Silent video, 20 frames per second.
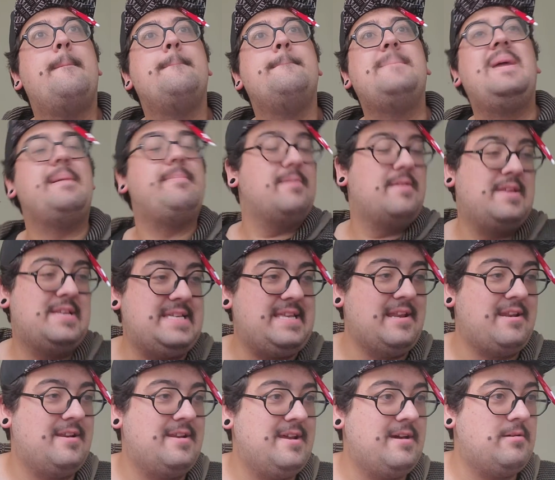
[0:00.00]
maybe the
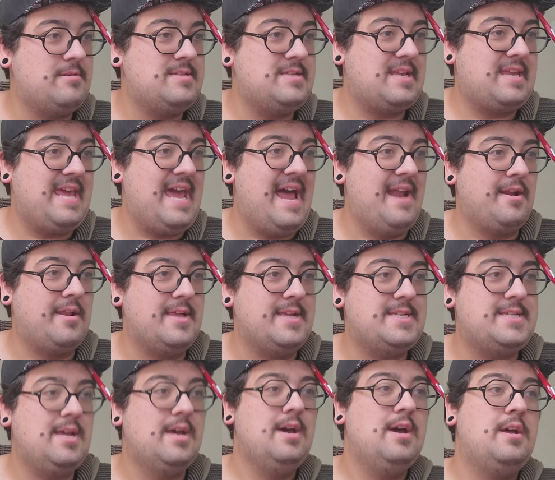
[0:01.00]
Citadel is the
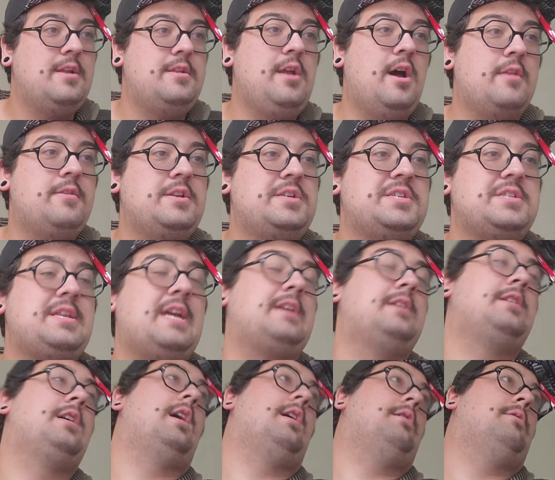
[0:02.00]
Catalyst. No, they're just
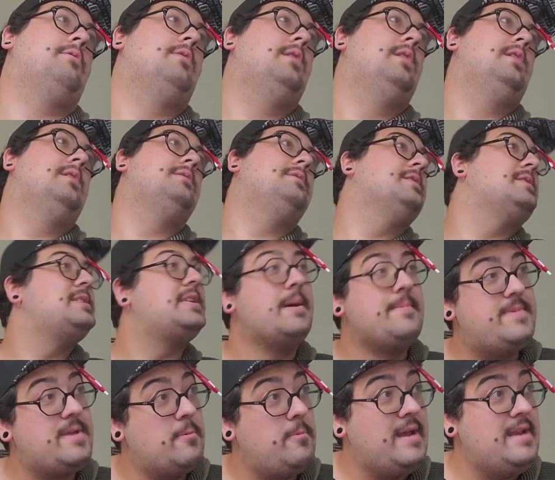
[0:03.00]
like, yo, there's
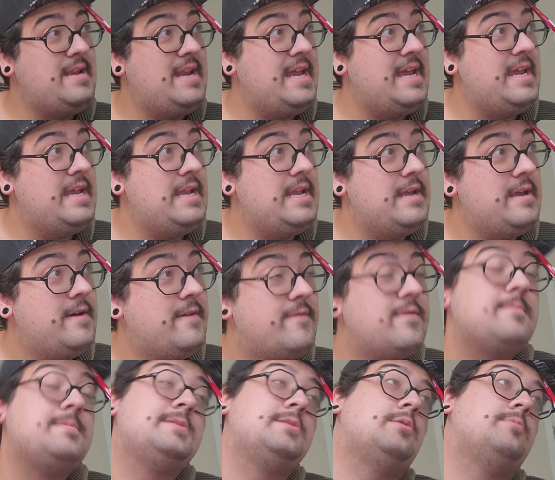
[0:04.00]
something we need
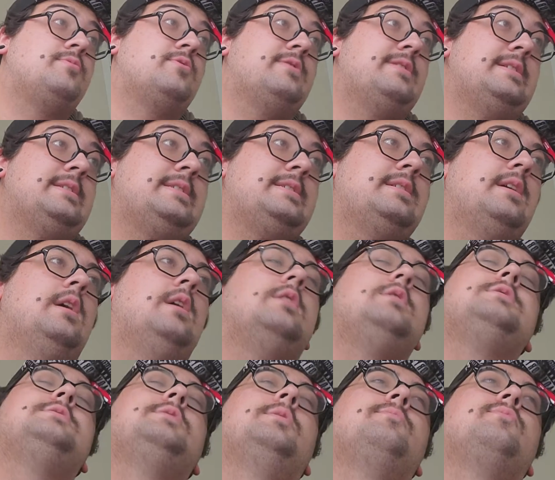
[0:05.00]
from Cerberus.
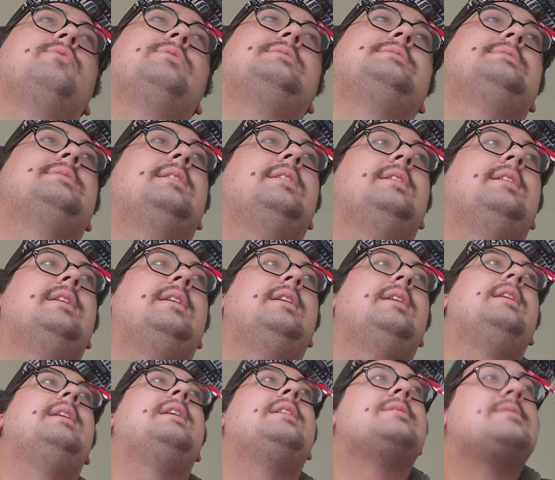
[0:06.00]
Cerberus
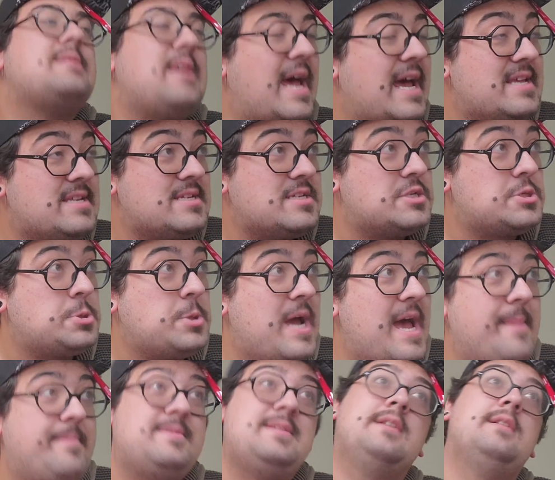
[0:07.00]
has us
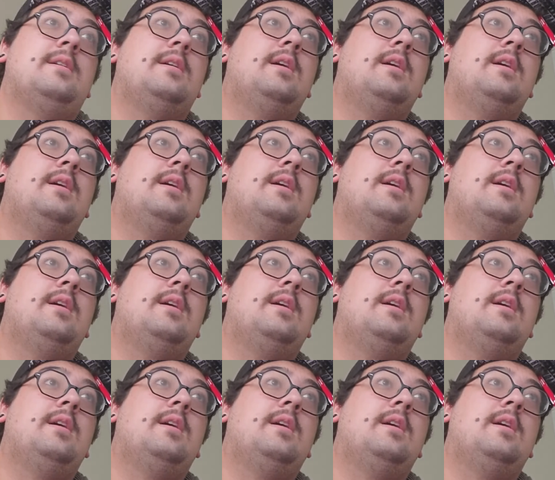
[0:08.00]
trapped.